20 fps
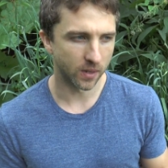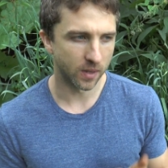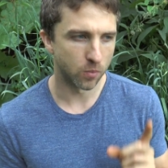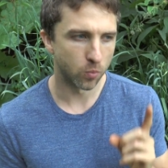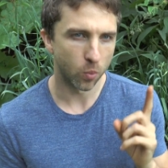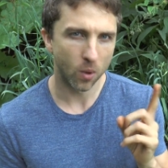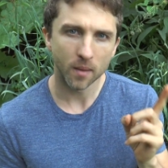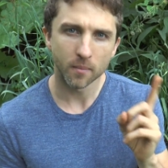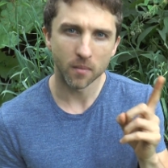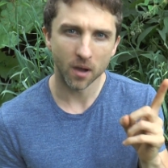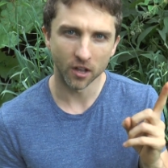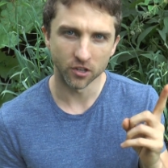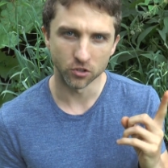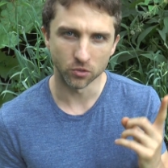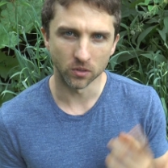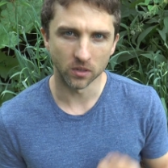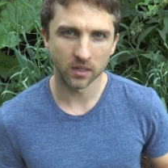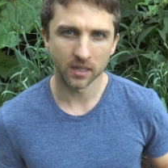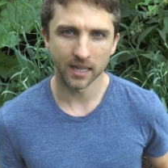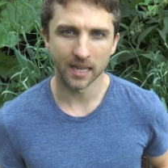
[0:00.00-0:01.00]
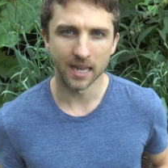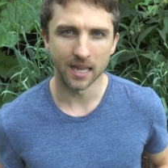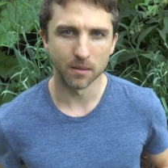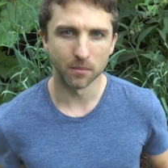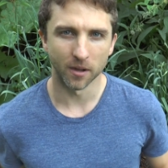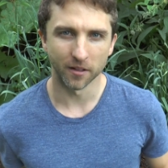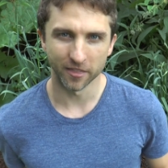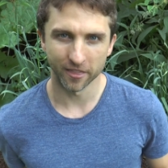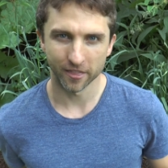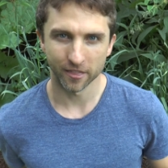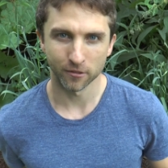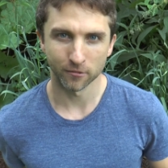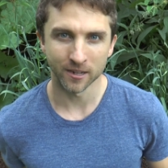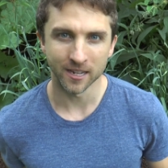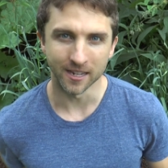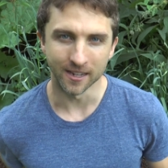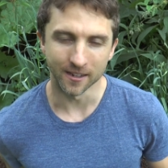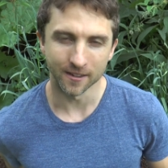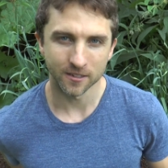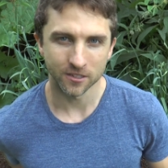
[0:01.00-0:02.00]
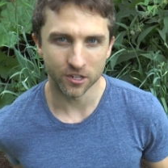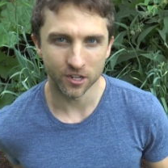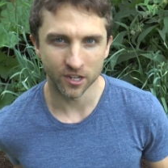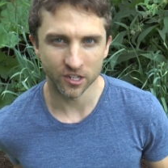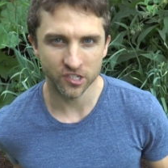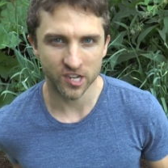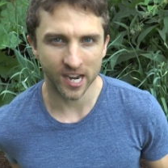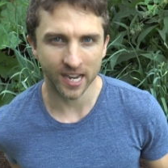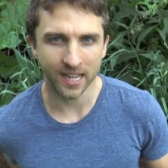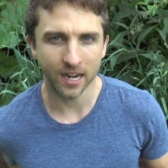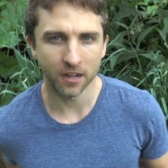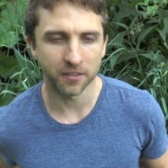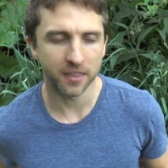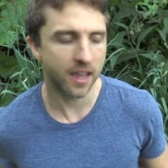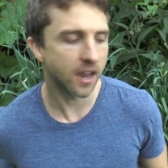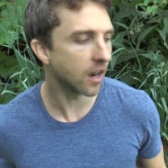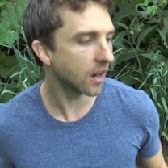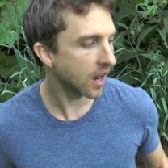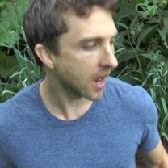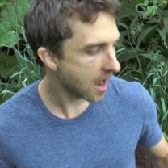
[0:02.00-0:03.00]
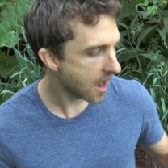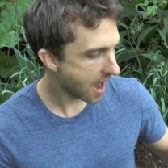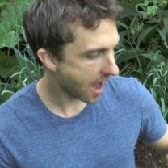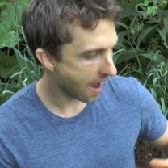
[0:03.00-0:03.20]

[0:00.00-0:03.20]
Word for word: in 1 module in month 3, so you can check it out there.